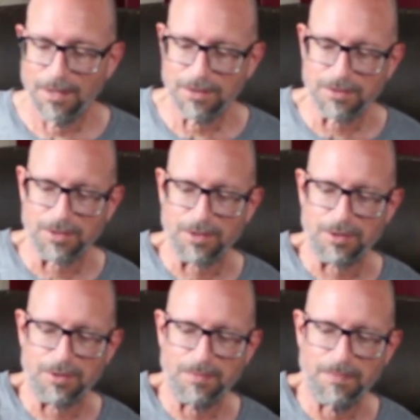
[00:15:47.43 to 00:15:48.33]

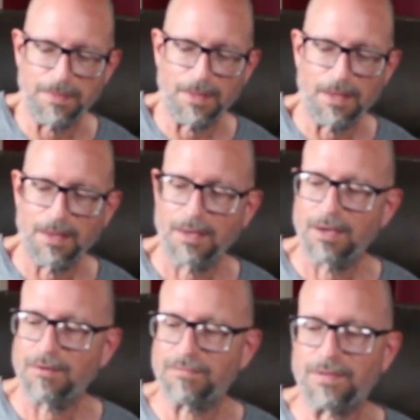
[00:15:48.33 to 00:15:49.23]
So
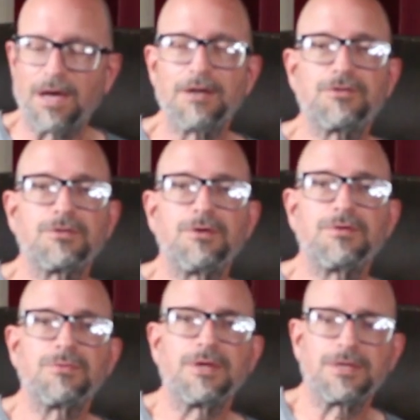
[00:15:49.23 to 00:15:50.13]
fly at your
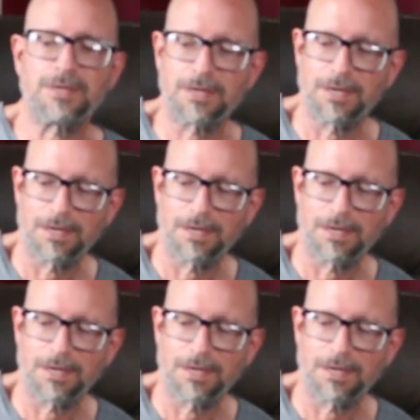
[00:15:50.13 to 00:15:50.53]
own risk.